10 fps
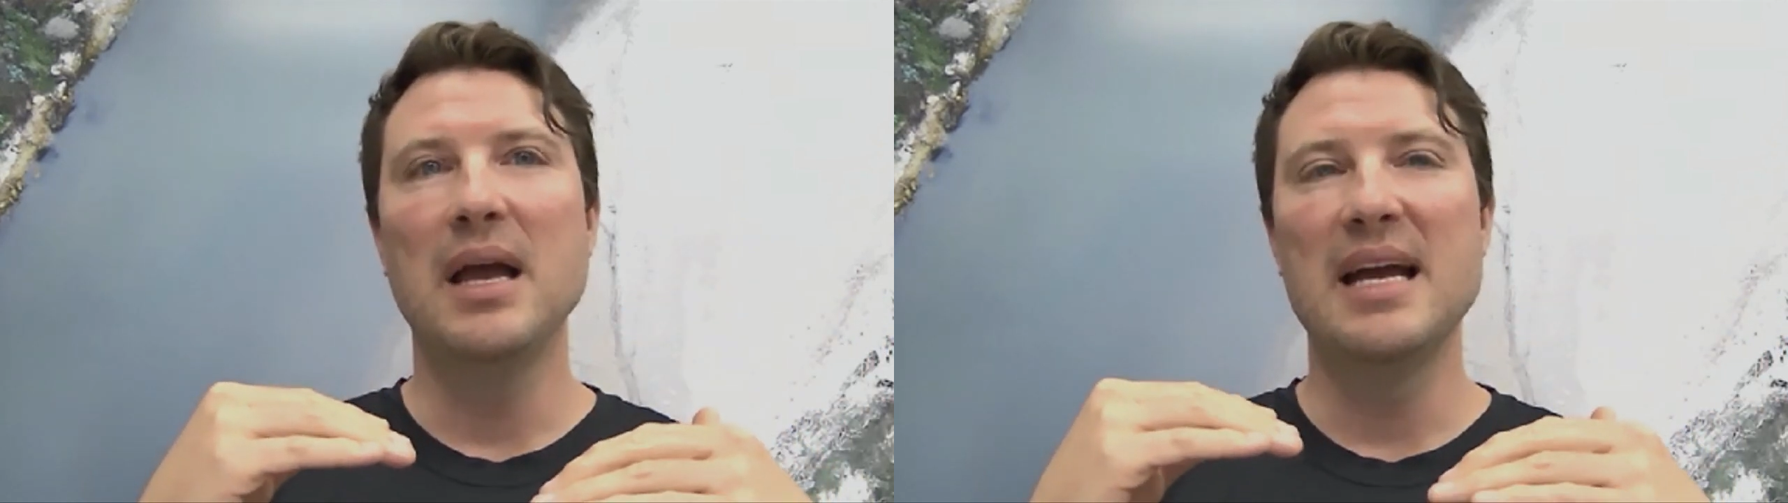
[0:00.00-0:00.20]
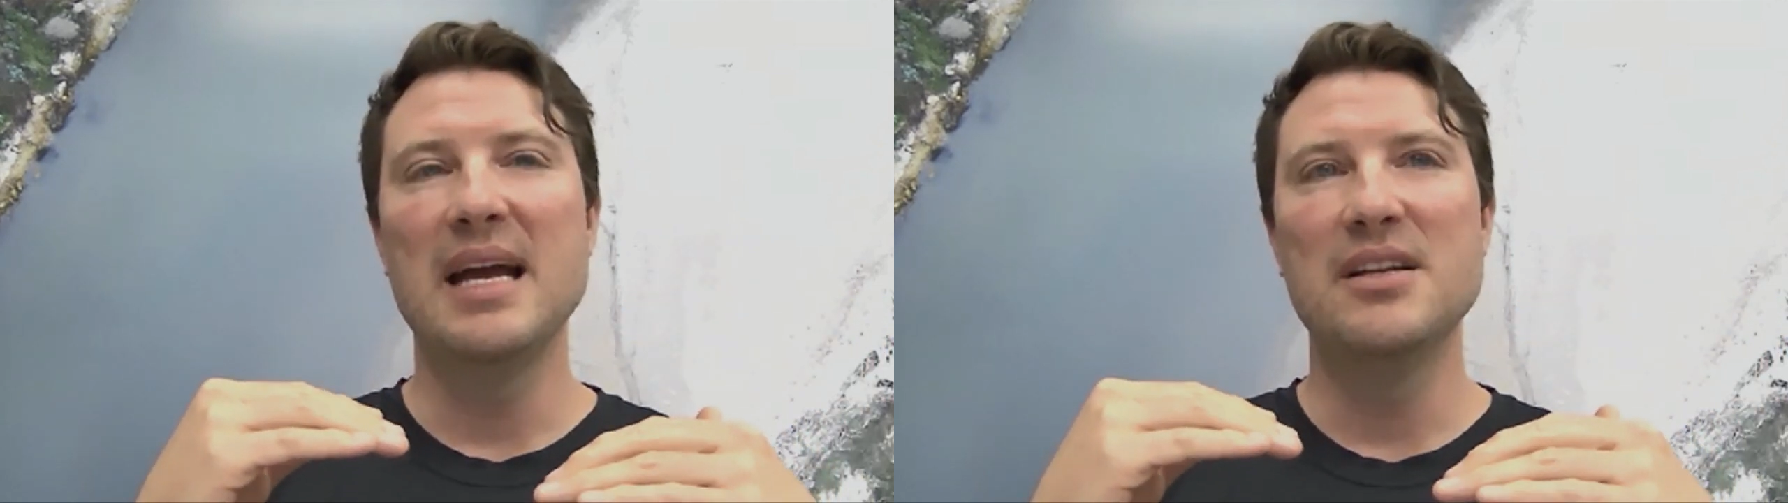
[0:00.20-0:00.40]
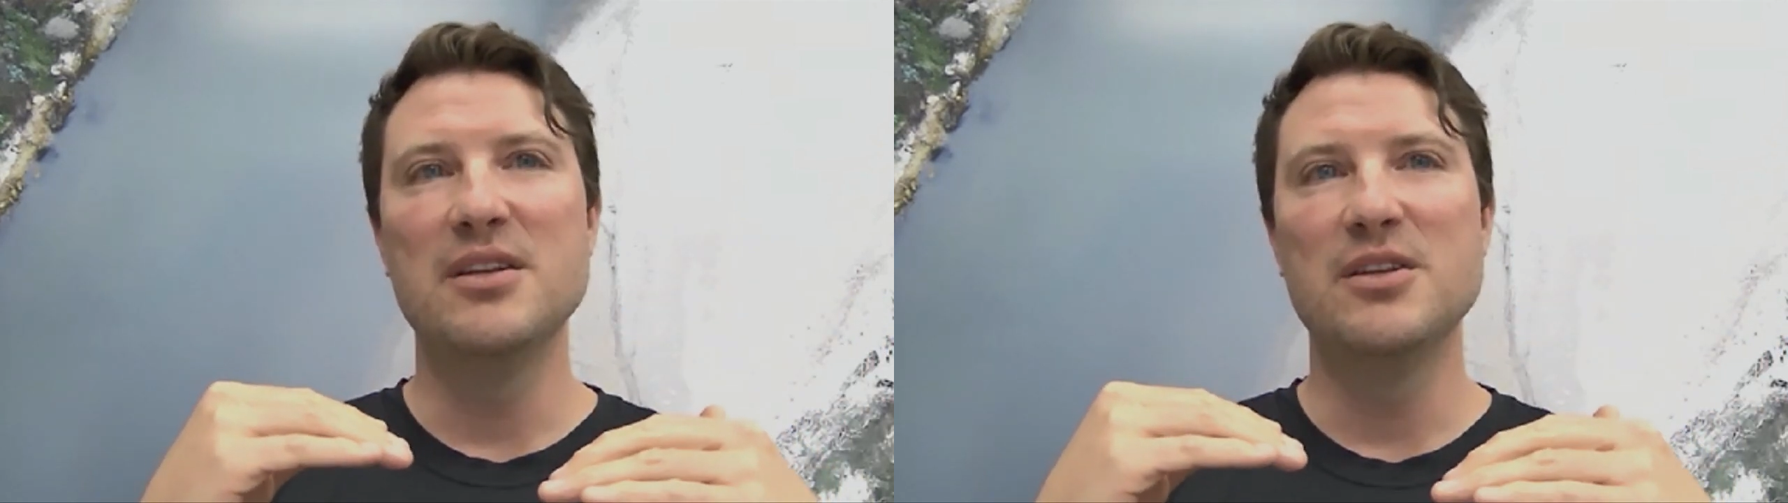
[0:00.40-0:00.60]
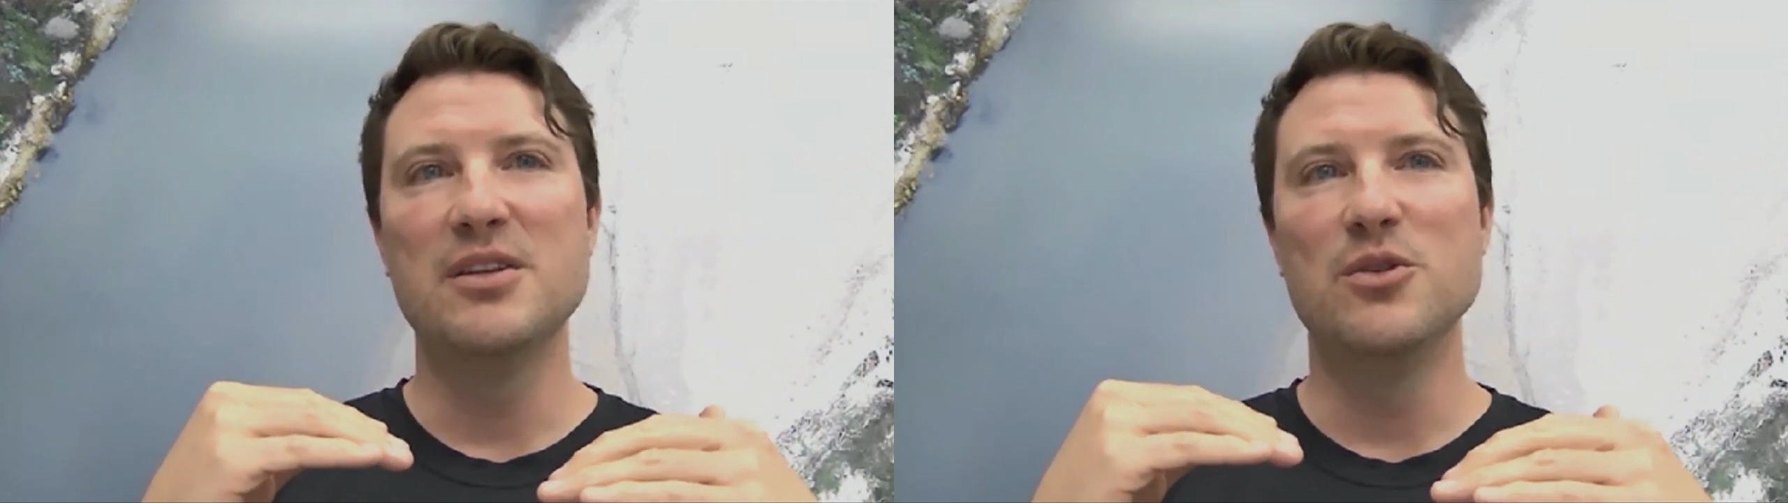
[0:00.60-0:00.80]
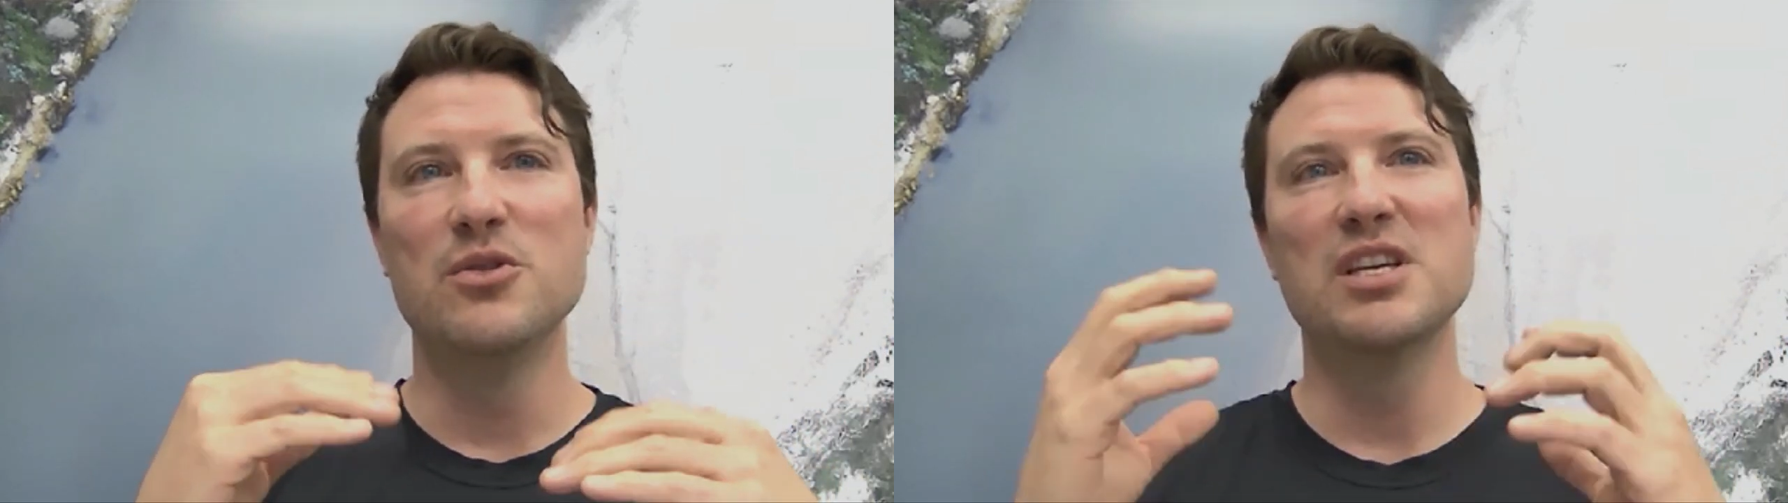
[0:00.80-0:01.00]
and
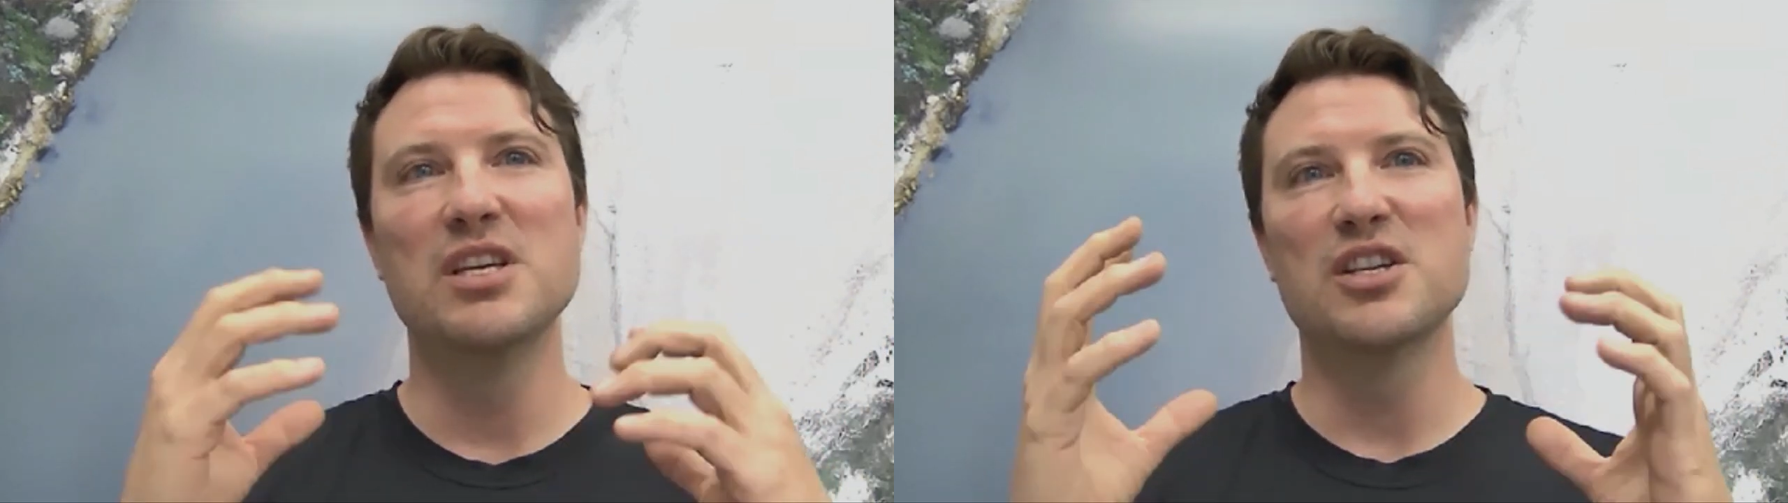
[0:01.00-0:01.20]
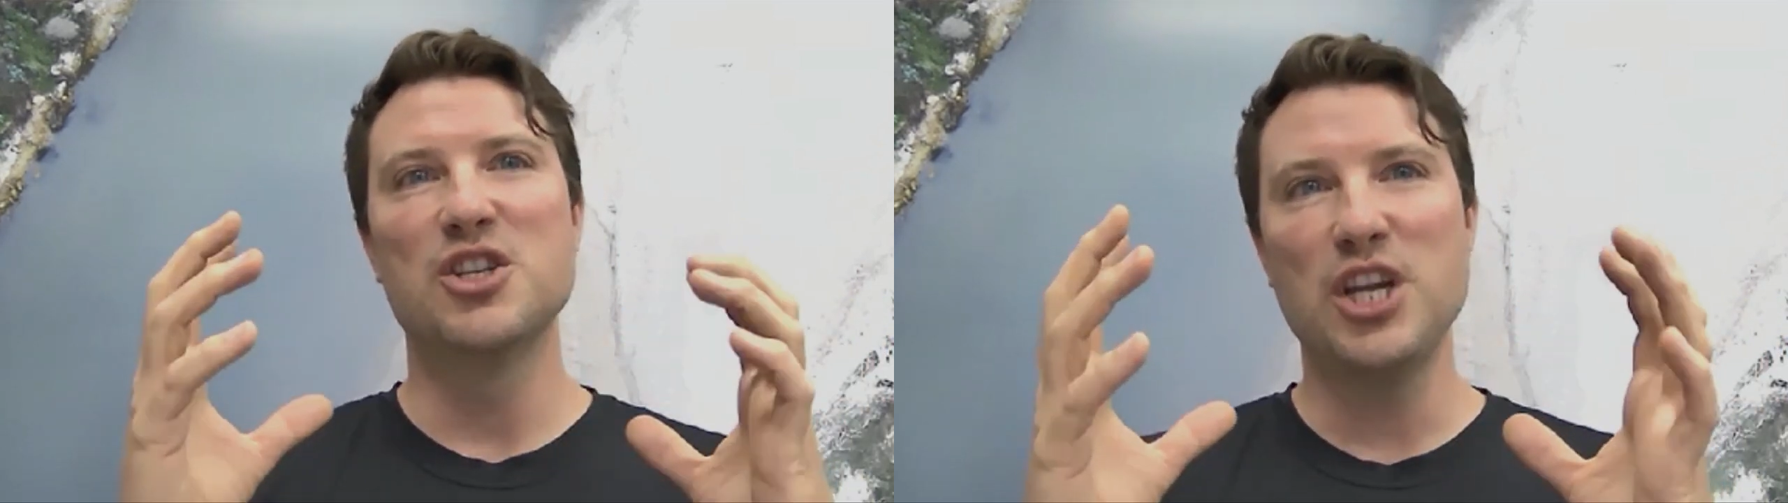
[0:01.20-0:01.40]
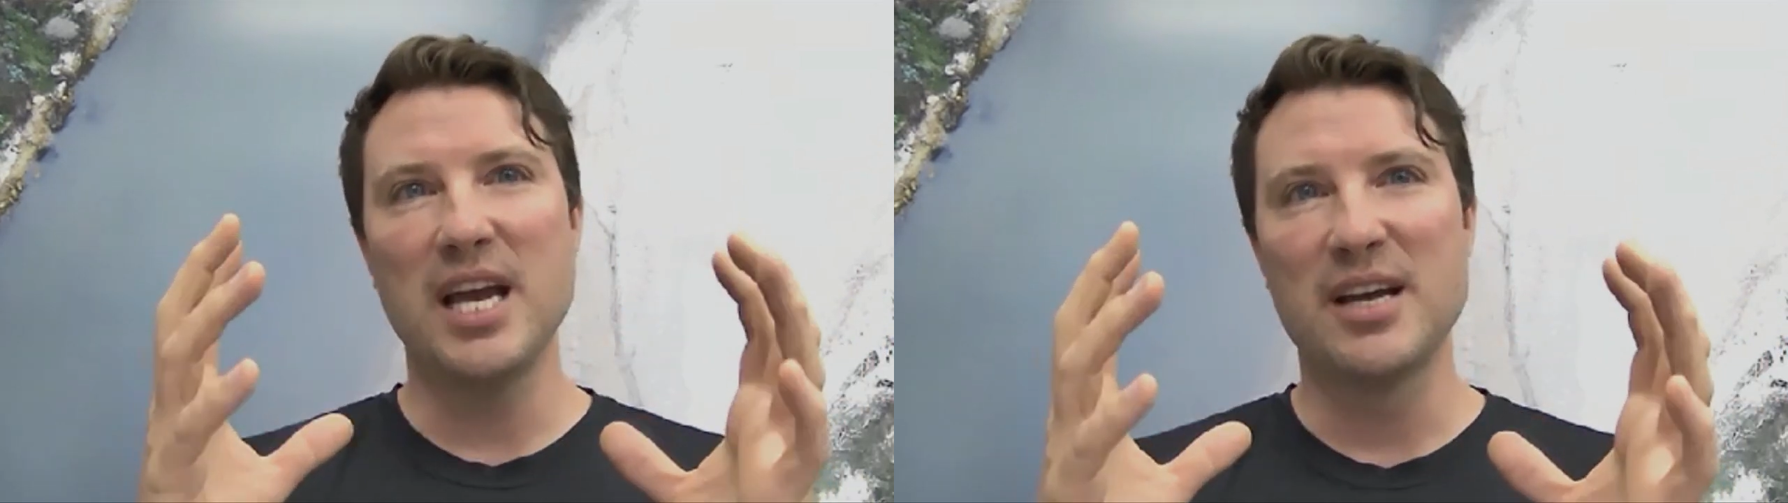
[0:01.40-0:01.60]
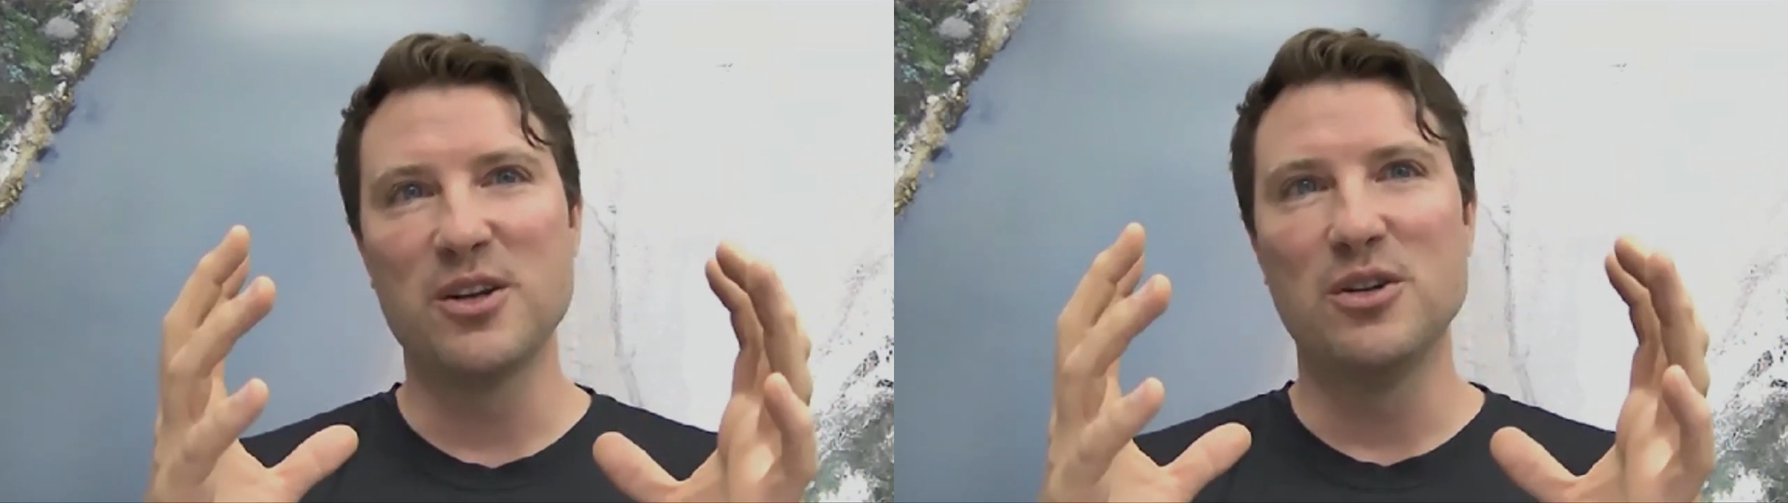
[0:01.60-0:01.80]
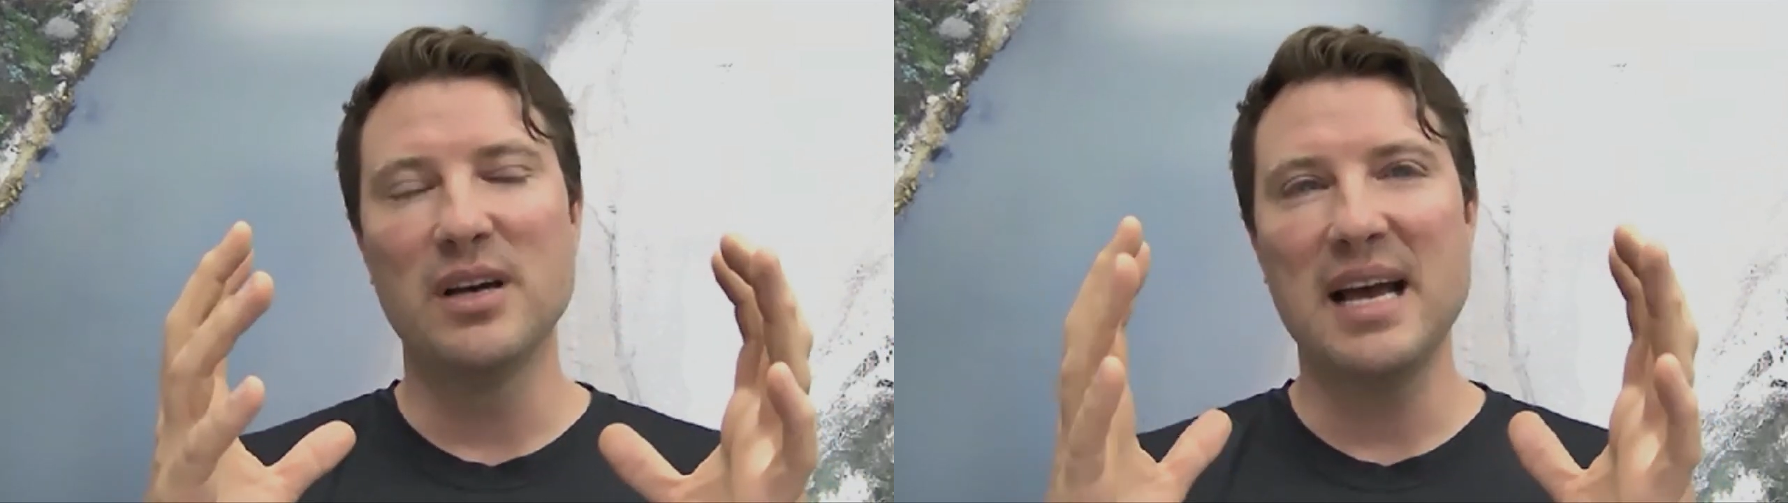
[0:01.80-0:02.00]
using the channel